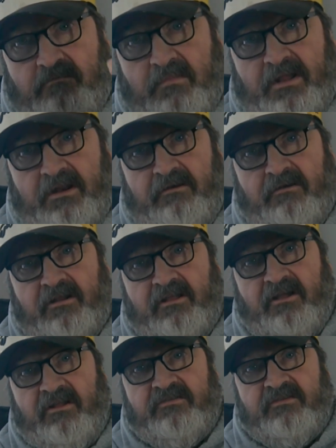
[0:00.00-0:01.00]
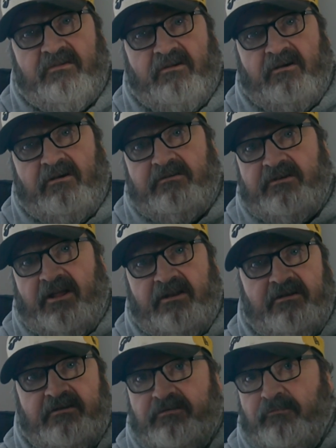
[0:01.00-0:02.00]
Mid-era kits are
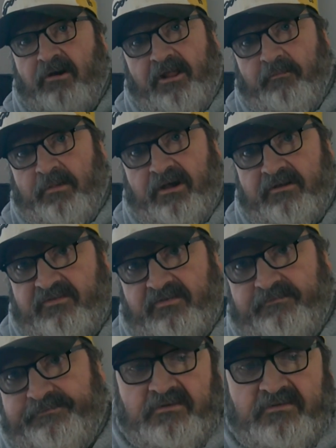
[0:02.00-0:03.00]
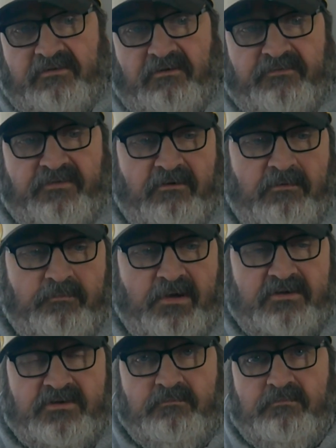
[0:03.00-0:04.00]
$10 to $20. So if you're a
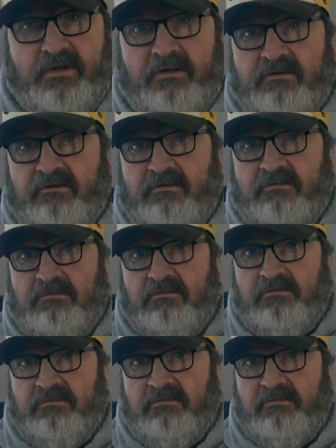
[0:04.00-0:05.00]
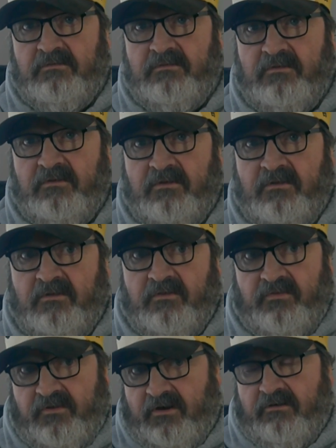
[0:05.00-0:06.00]
budget builder,
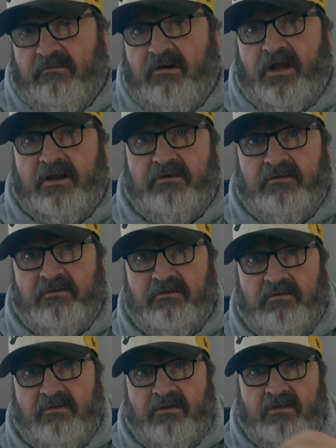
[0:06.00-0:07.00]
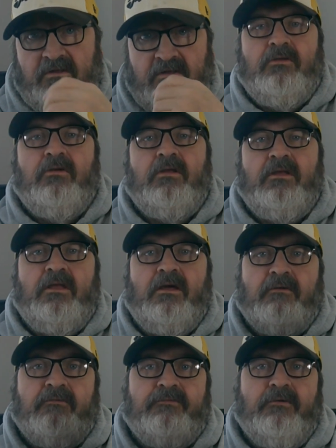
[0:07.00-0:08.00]
they're great. You can
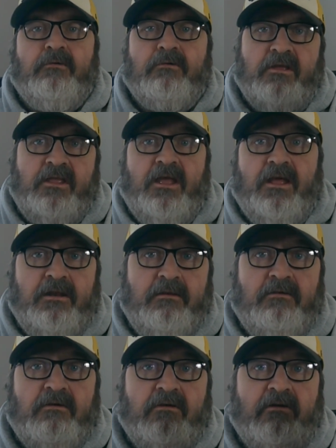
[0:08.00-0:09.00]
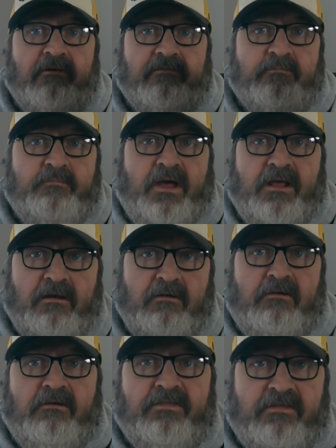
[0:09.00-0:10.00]
get a full kit of Metal
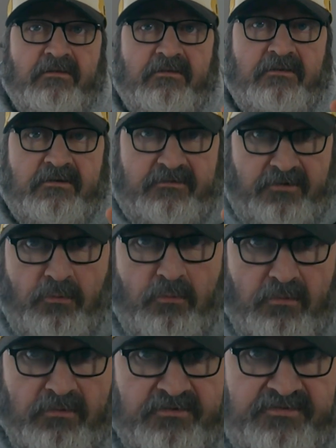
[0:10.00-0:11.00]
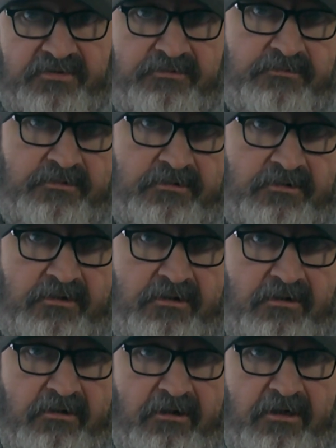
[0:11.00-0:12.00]
Earth tools
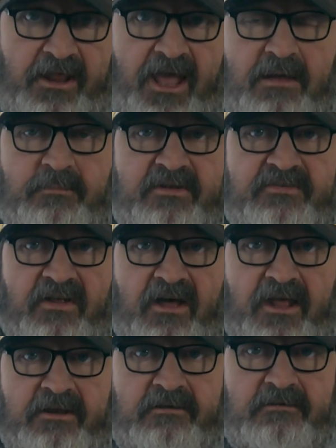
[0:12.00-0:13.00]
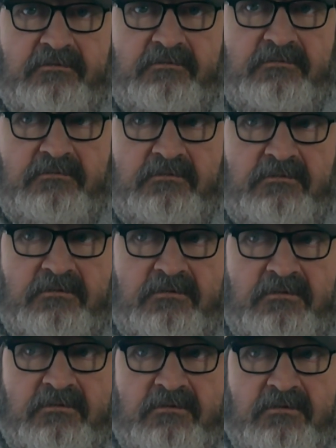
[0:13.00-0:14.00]
on Amazon
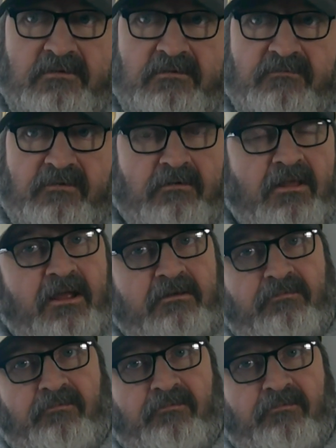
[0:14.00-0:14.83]
for like